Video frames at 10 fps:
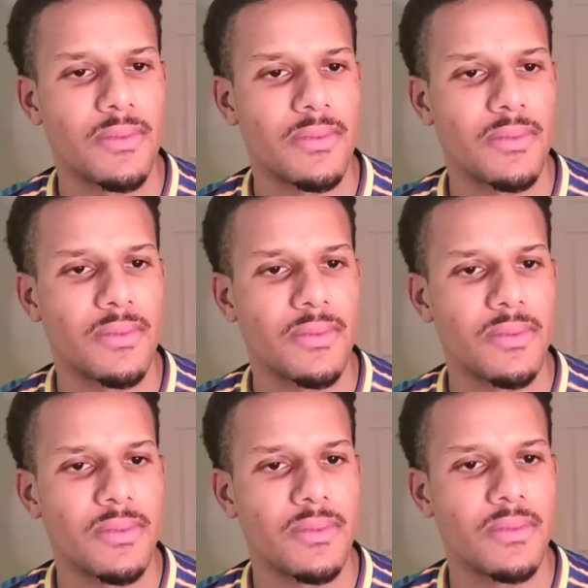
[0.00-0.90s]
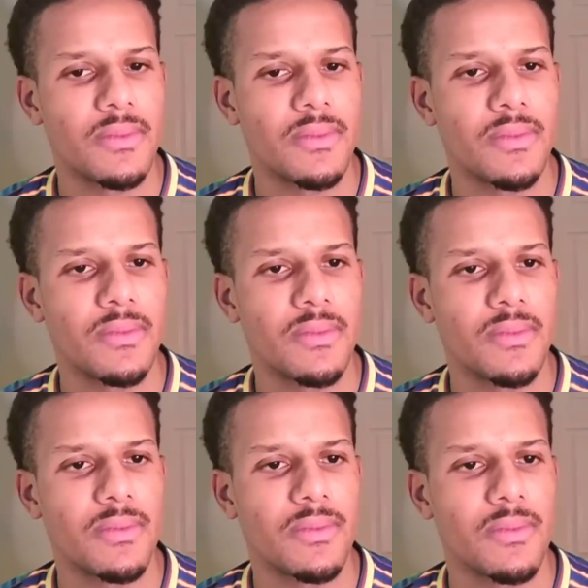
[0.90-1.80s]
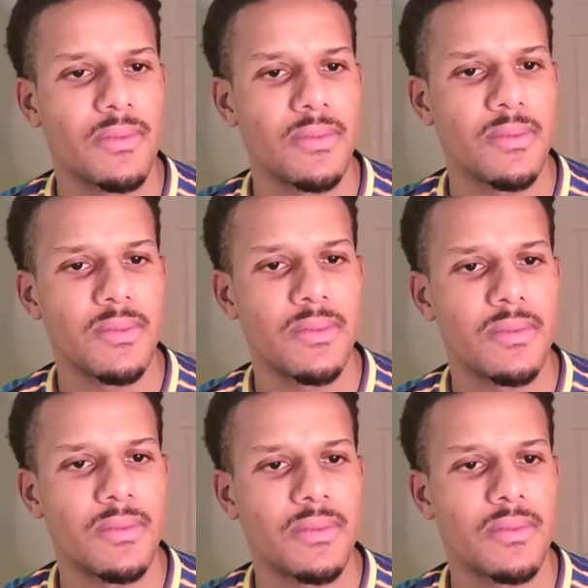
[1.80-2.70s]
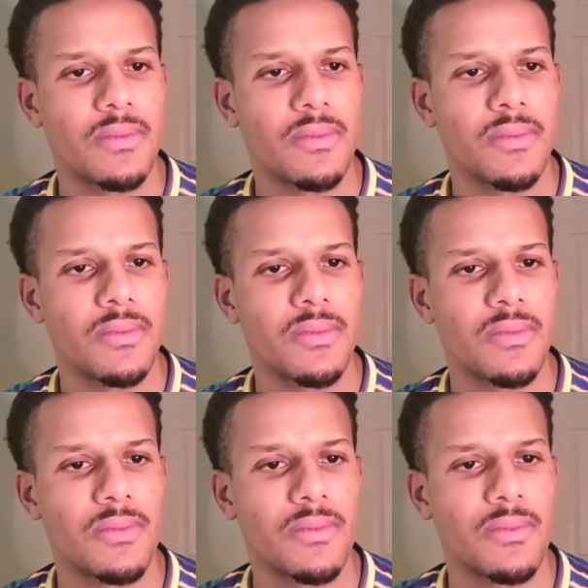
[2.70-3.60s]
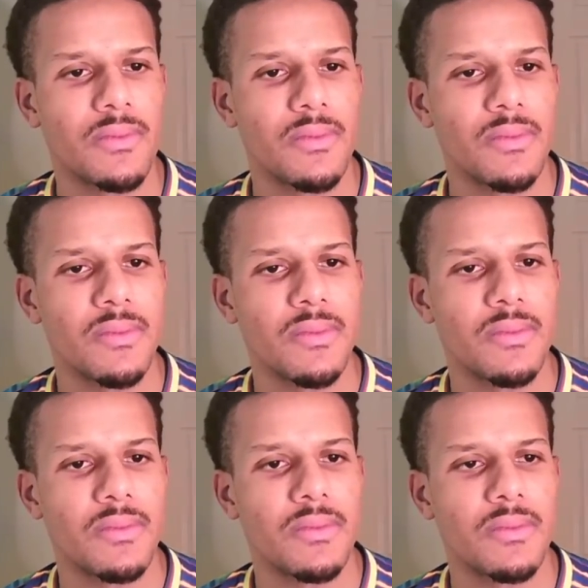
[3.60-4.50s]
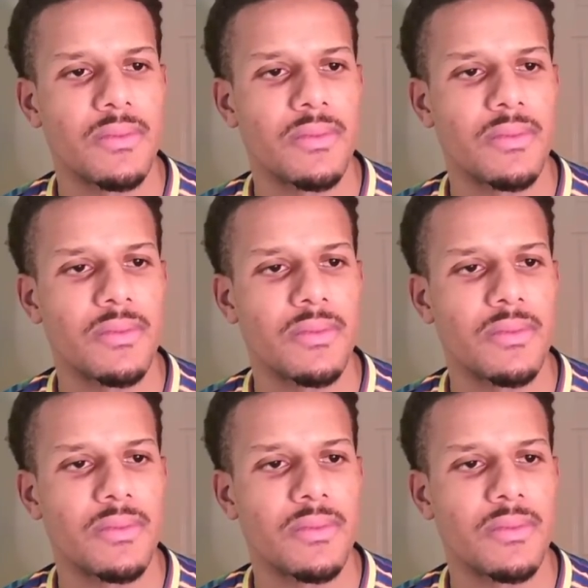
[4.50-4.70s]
(not speaking)